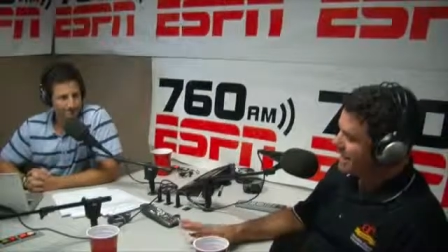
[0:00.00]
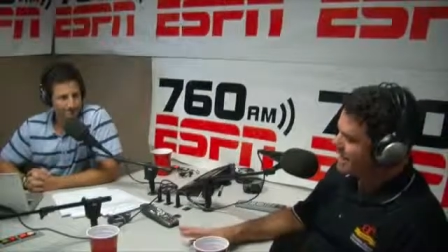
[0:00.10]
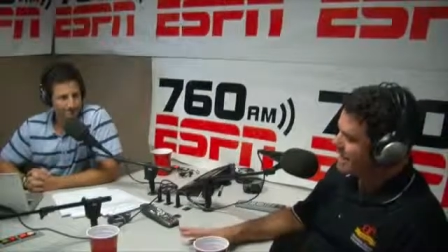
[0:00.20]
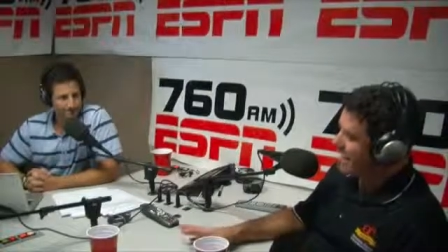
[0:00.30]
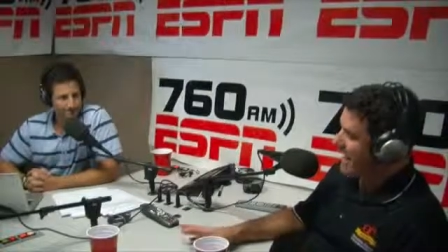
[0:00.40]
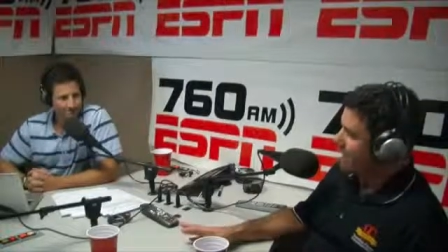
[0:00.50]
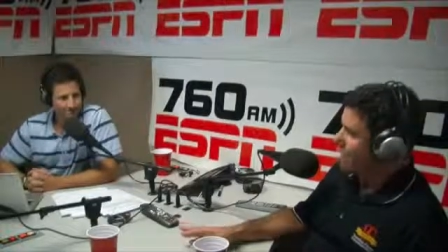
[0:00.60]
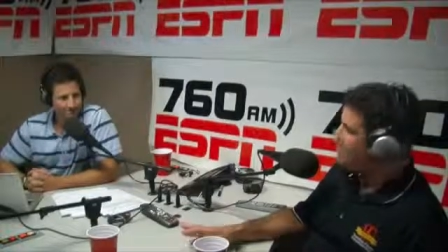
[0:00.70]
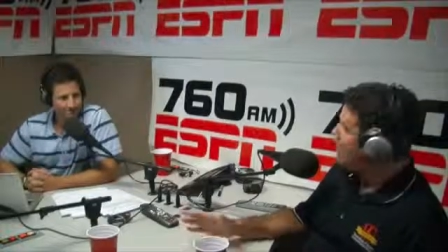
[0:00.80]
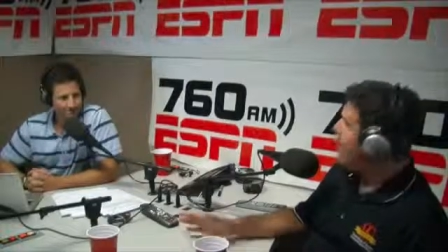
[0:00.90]
is
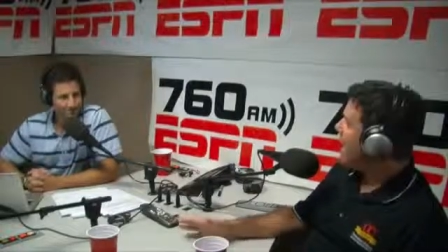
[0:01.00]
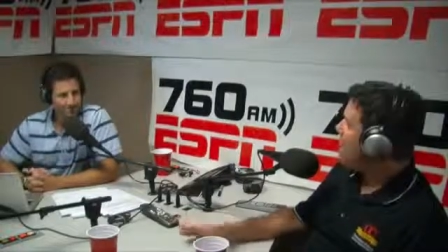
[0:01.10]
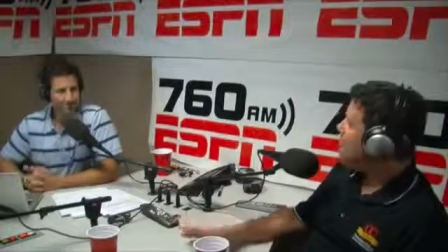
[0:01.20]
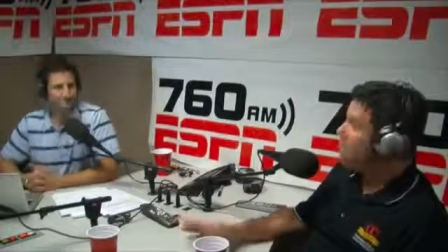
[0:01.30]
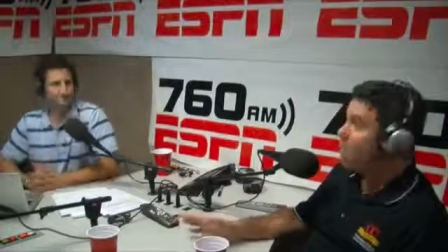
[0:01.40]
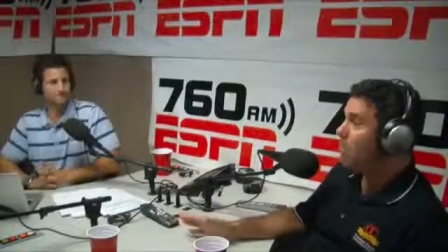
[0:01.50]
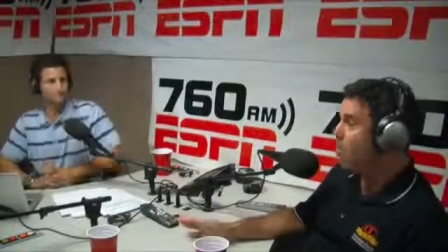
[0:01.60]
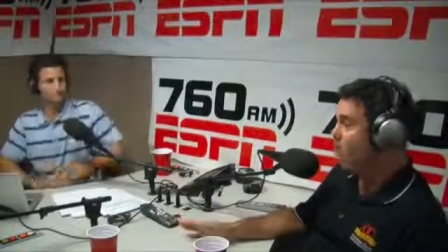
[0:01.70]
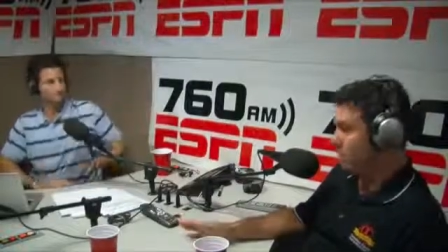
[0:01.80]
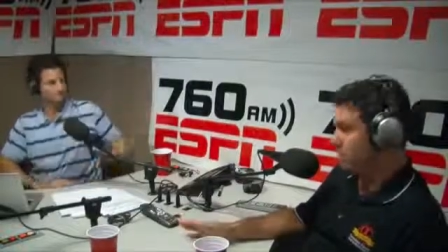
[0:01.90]
that the rehab is so
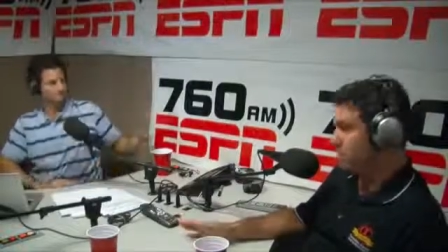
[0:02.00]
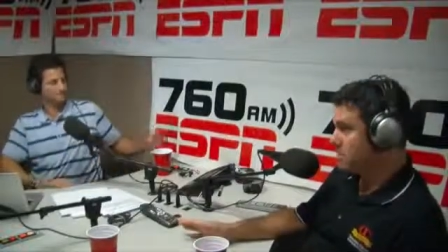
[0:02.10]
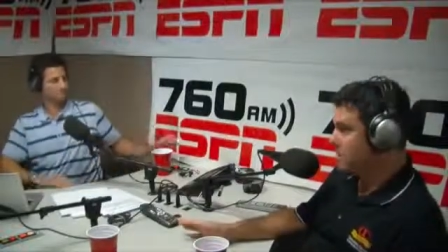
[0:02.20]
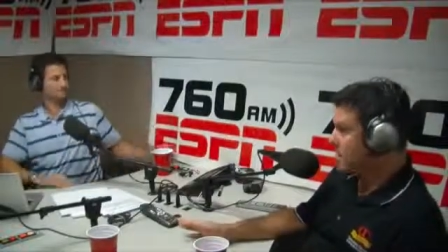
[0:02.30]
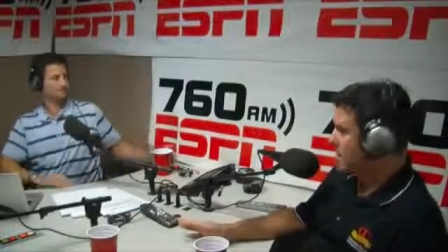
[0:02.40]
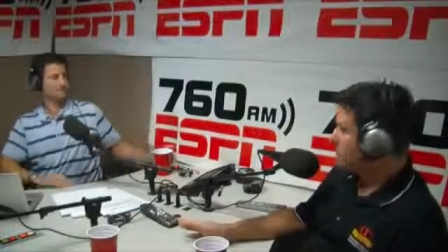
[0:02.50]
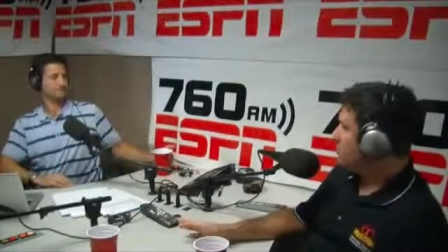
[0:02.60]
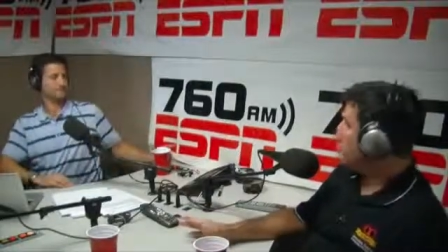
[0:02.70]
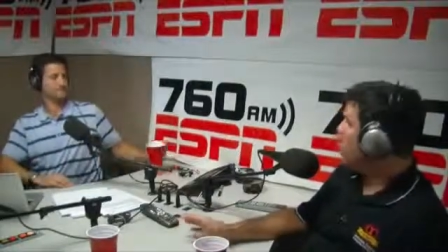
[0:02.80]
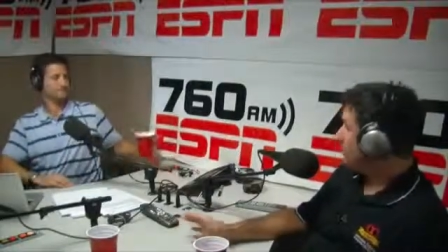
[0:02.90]
important.
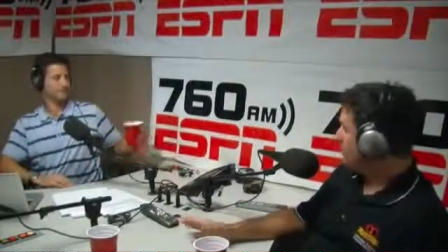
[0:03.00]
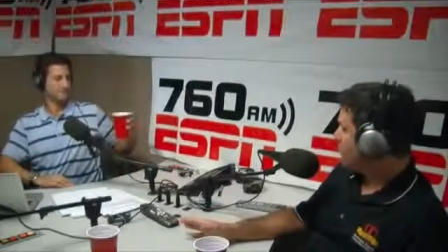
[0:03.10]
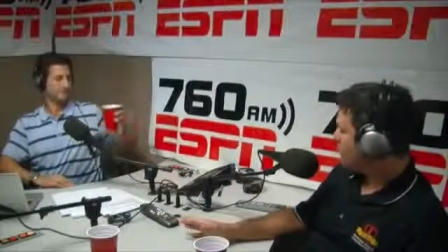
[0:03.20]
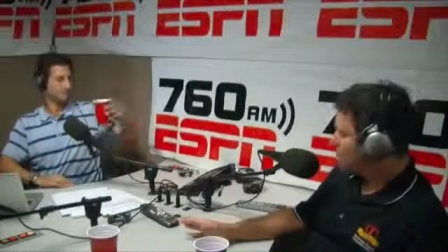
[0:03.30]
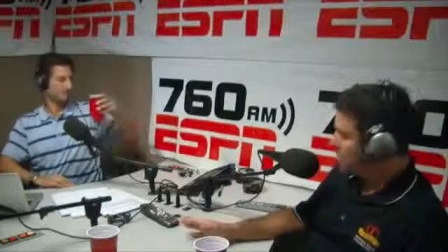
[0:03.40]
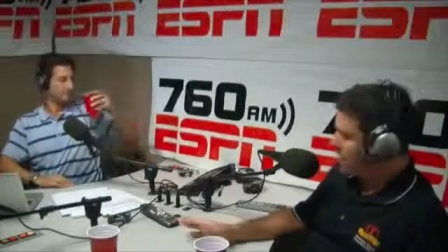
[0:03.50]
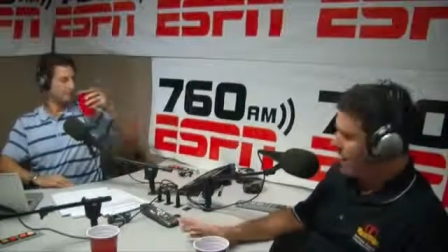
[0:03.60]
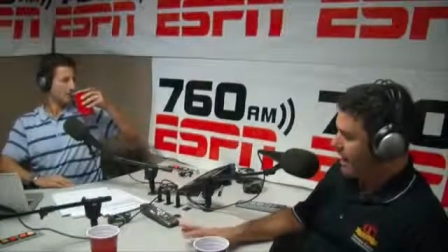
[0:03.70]
It's critical.